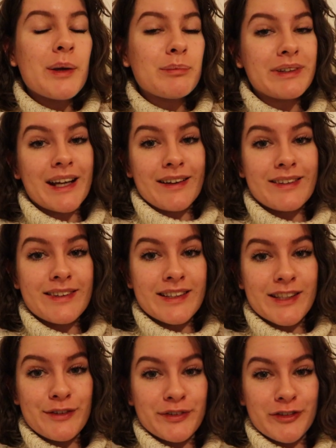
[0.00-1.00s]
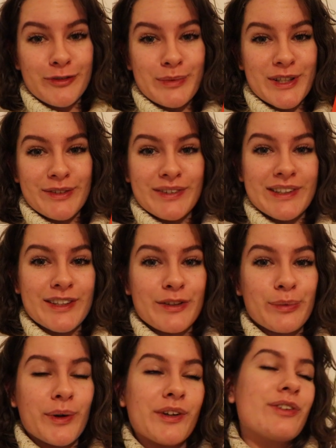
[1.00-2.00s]
But yes, they did vote for me to read
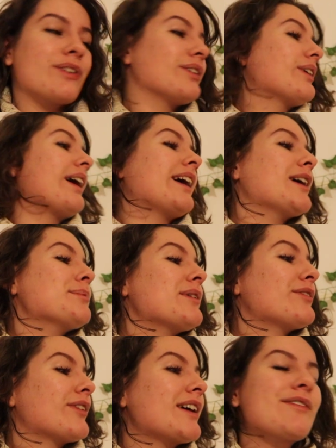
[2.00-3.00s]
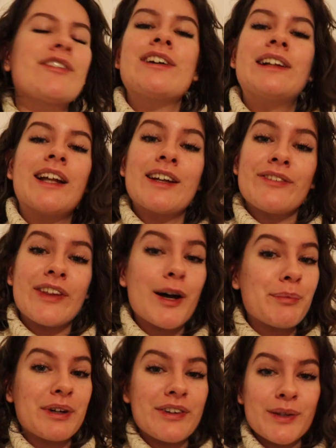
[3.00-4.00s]
this one, so I am very, very glad of
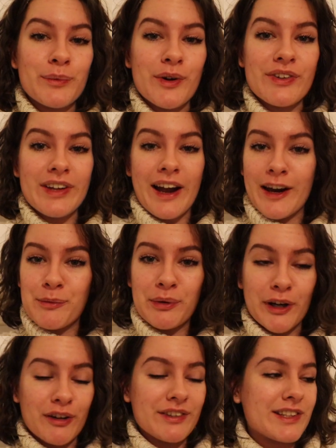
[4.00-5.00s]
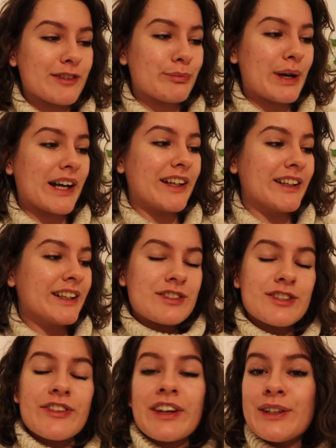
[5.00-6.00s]
that because it was a high priority of mine.
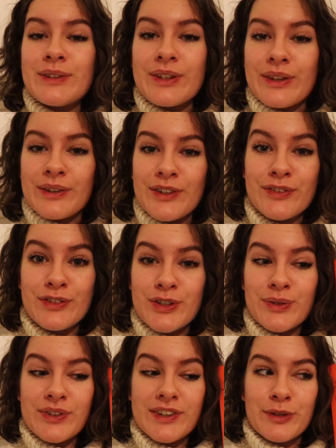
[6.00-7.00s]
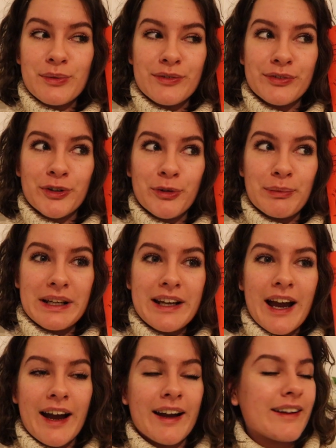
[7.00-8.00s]
So thank you to those for choosing this one for me,
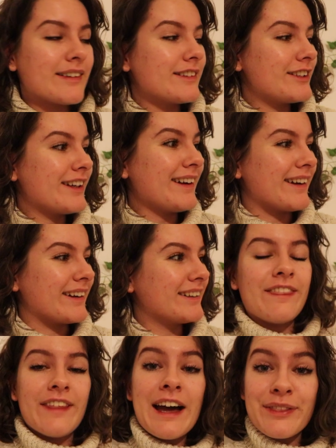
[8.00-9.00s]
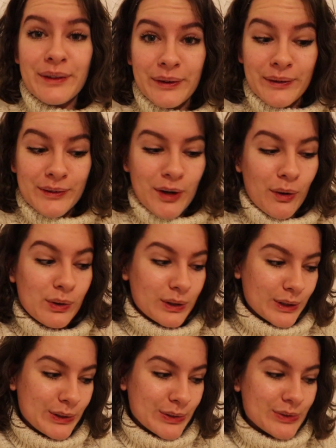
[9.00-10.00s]
and yeah. That though
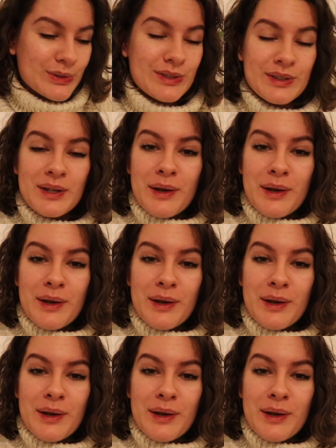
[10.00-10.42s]
concludes